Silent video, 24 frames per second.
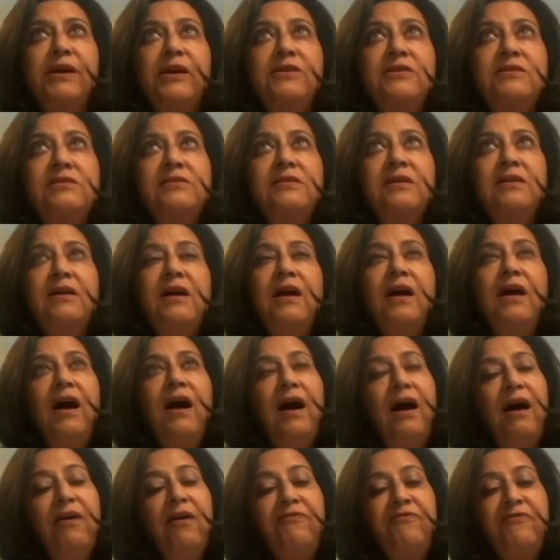because
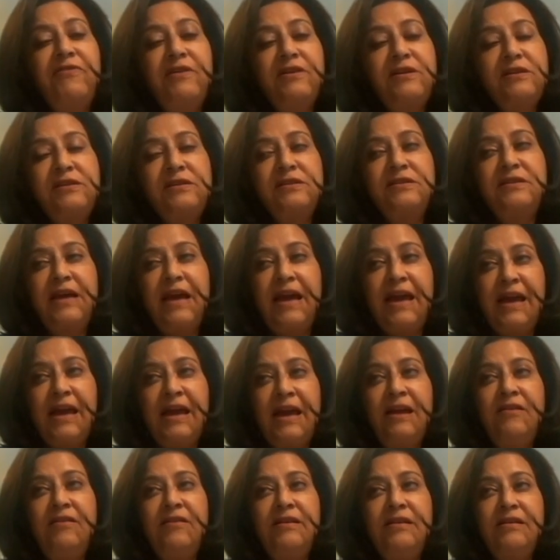our first
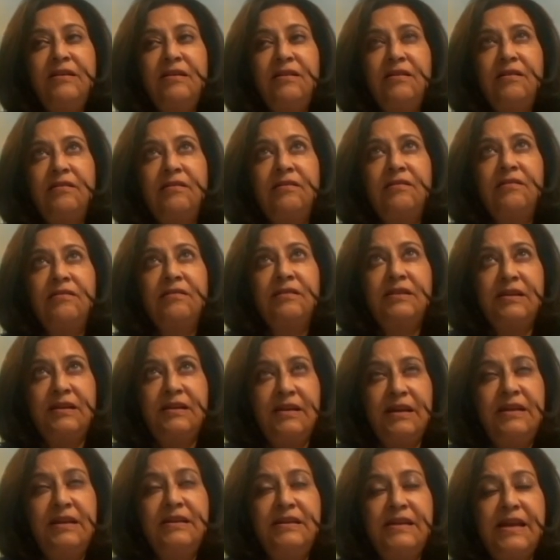air
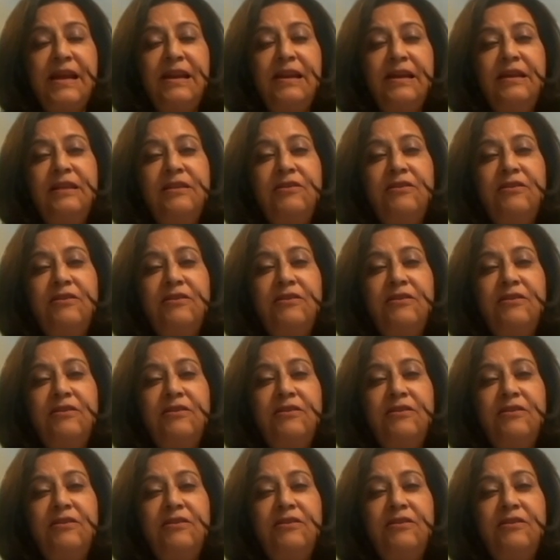in Delhi,